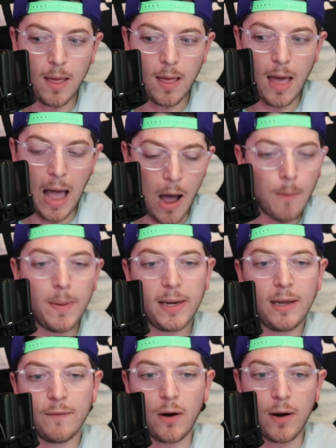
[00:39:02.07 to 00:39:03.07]

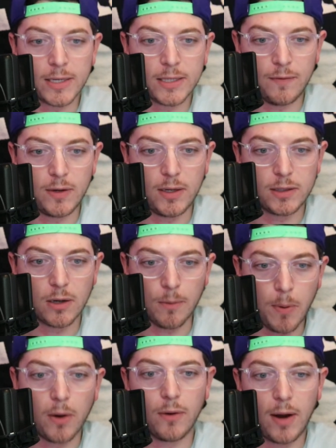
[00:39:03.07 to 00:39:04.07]
many of our activities are
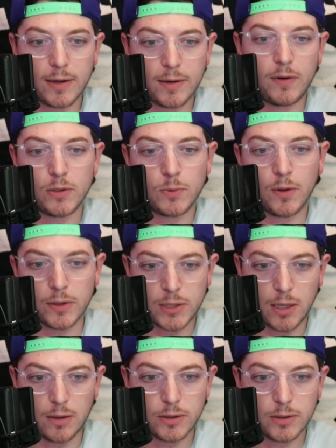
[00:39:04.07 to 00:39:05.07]
partner activities with our
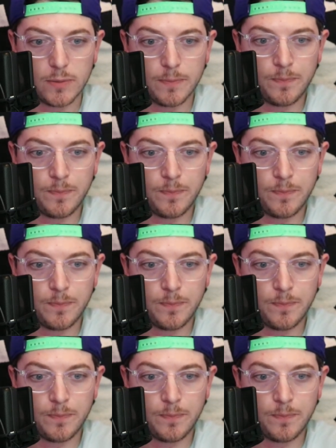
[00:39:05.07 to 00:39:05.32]
sellers?